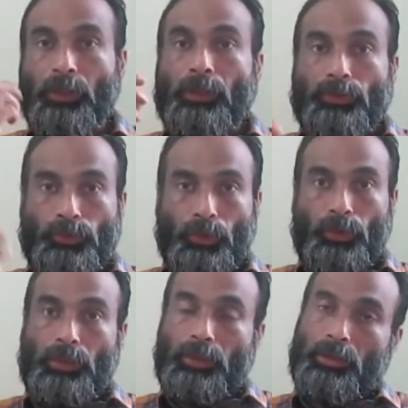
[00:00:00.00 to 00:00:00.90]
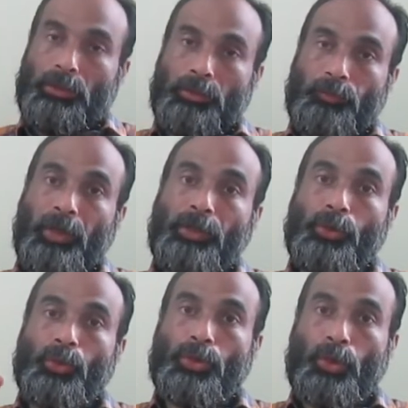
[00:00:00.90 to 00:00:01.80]
so when
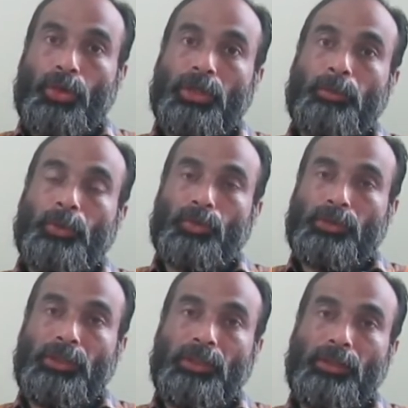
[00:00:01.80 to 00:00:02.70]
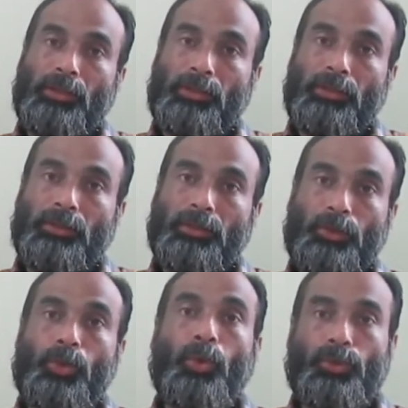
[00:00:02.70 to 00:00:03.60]
you talk about the
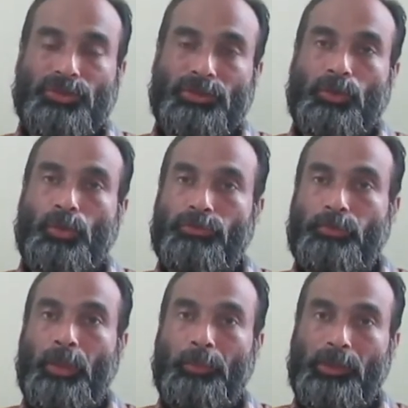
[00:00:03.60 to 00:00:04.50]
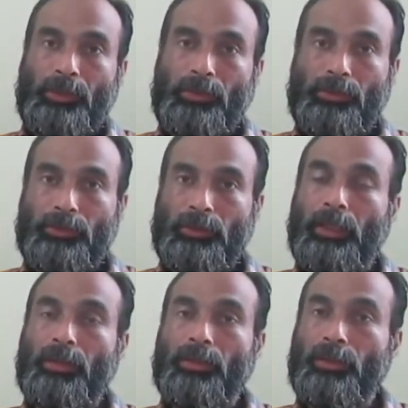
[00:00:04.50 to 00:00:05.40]
cost of memory,
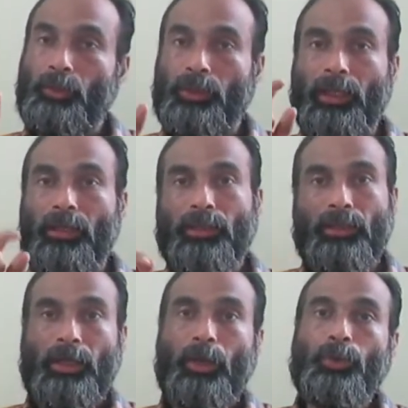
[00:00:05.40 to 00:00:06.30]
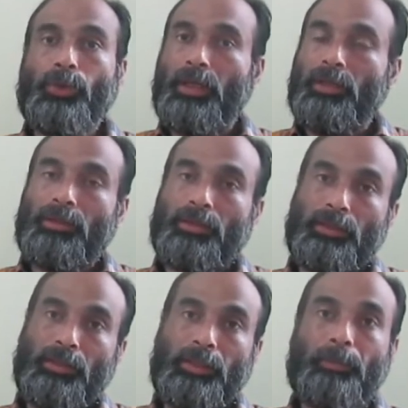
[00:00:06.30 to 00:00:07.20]
then you can
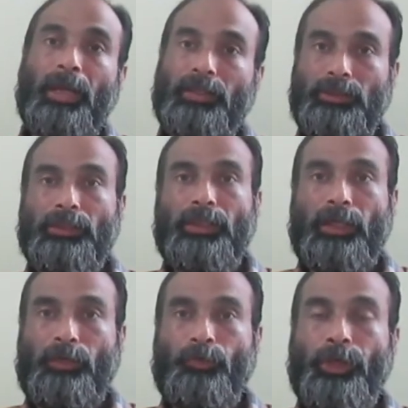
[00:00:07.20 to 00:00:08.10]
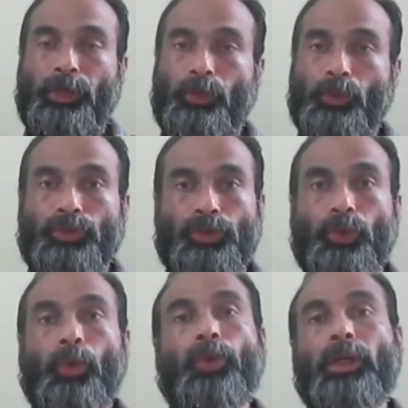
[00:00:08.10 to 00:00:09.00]
imagine that when you
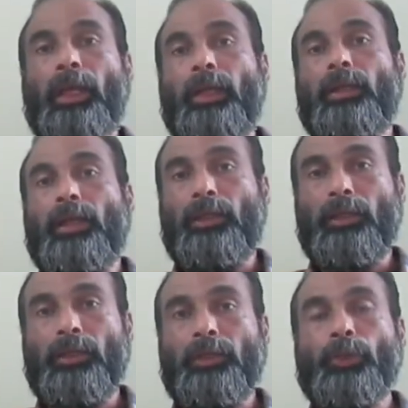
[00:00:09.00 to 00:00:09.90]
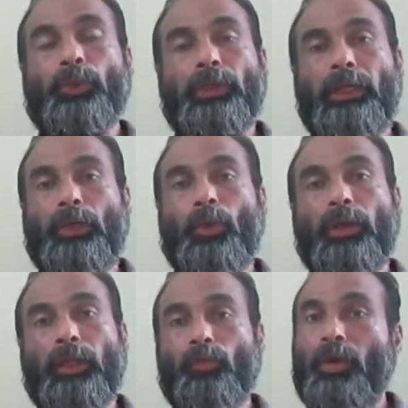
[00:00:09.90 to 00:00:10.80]
store an array, you need
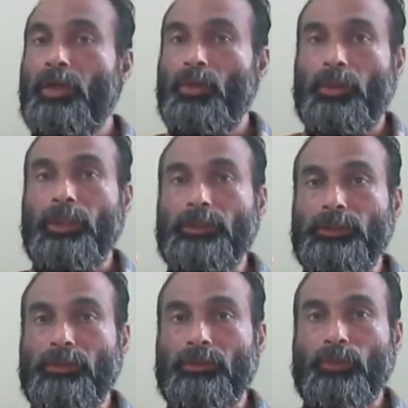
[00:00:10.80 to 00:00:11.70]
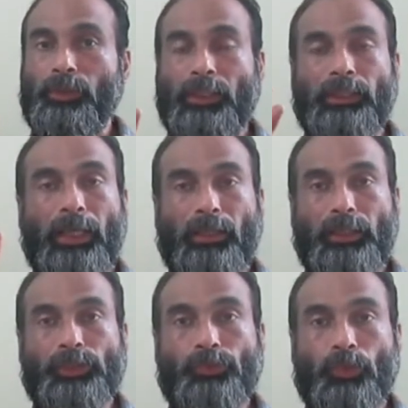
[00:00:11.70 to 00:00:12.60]
only one location. Okay, that
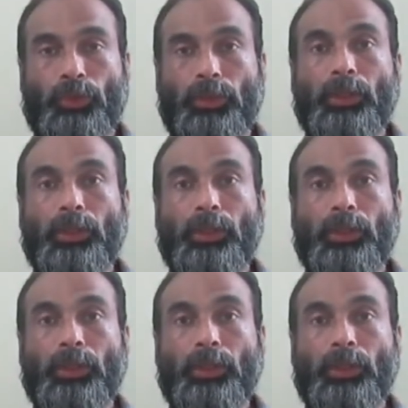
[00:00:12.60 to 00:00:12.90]
is for